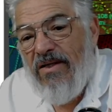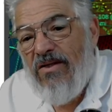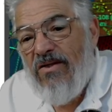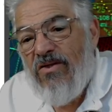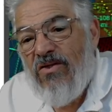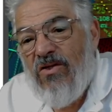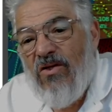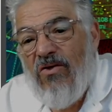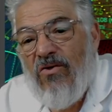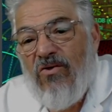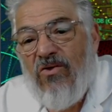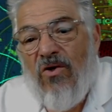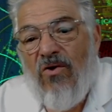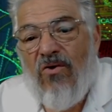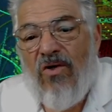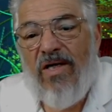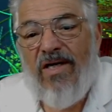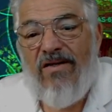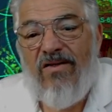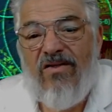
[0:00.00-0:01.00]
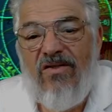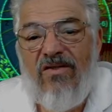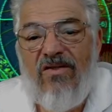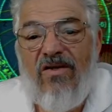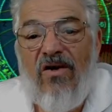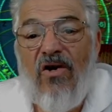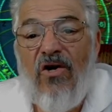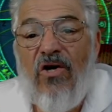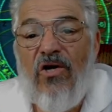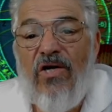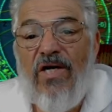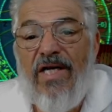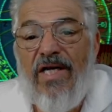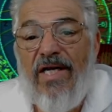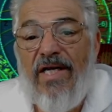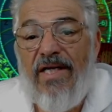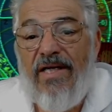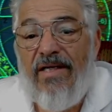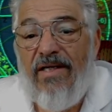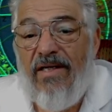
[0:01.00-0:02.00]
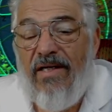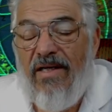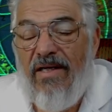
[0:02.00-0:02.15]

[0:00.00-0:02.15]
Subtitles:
So don't get suckered in